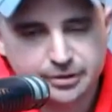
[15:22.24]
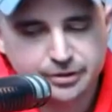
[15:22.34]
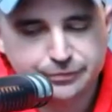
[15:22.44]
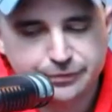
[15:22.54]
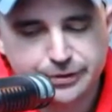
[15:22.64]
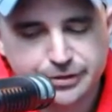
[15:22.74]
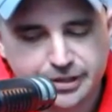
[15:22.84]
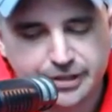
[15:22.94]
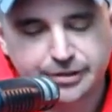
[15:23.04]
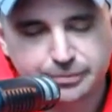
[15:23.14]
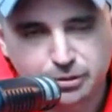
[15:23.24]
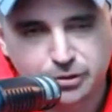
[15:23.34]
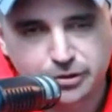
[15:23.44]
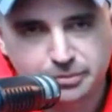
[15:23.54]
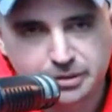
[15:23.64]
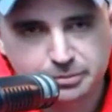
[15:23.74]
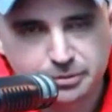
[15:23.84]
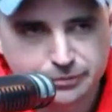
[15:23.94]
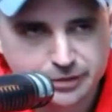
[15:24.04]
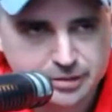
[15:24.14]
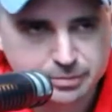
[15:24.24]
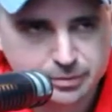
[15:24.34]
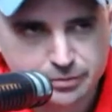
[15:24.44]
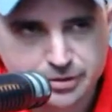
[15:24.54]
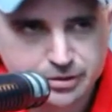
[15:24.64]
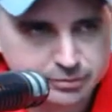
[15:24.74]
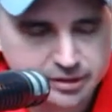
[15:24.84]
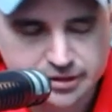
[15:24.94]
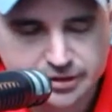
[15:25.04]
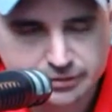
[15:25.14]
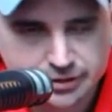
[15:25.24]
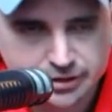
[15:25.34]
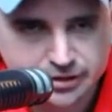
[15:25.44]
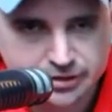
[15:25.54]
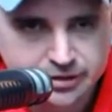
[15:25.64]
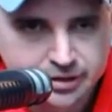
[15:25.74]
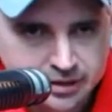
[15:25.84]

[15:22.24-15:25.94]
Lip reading: when I was first started employing people and Facebook was still relatively new,